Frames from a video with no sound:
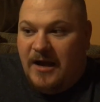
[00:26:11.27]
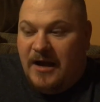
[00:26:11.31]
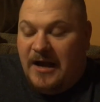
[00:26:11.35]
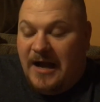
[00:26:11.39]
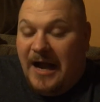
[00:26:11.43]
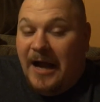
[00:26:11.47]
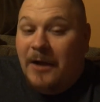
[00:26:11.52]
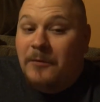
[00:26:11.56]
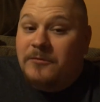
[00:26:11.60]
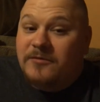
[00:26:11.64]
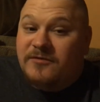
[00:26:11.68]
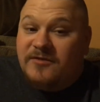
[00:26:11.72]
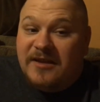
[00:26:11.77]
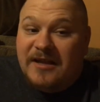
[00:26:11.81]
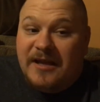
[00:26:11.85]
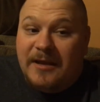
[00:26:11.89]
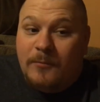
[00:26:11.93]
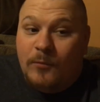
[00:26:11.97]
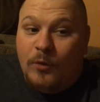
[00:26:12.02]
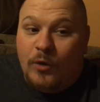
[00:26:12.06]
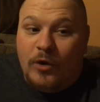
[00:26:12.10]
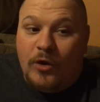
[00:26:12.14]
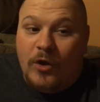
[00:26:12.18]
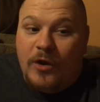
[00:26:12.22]
I was
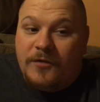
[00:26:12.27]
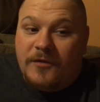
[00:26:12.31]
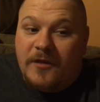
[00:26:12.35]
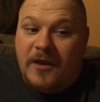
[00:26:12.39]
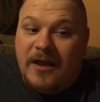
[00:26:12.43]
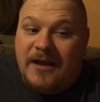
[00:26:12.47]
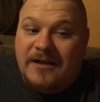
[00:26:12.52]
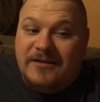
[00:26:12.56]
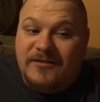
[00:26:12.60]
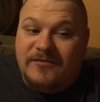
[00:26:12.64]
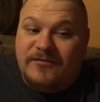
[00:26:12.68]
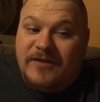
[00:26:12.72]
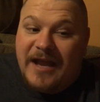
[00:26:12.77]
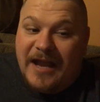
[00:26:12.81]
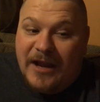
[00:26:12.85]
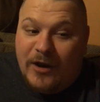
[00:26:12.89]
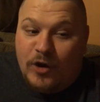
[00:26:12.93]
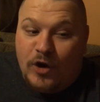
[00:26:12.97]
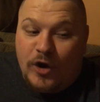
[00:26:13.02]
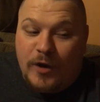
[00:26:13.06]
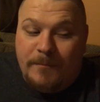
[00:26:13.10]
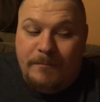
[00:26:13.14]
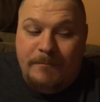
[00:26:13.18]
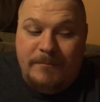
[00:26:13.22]
thinking more along the lines of
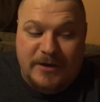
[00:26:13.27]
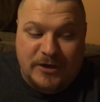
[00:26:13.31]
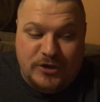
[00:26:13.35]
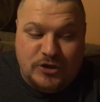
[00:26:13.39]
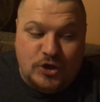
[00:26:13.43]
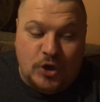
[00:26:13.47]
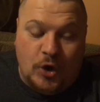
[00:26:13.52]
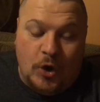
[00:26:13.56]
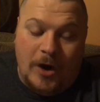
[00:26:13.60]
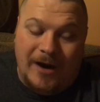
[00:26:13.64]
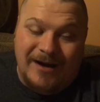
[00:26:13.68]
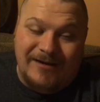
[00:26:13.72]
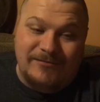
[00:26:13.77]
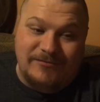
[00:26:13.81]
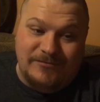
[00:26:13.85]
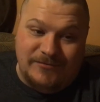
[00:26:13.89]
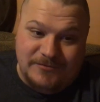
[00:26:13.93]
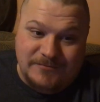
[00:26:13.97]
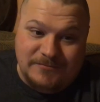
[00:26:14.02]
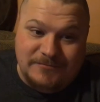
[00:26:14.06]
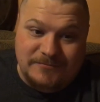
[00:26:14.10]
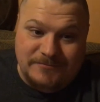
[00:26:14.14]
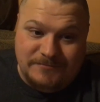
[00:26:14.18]
Eric Bischoff.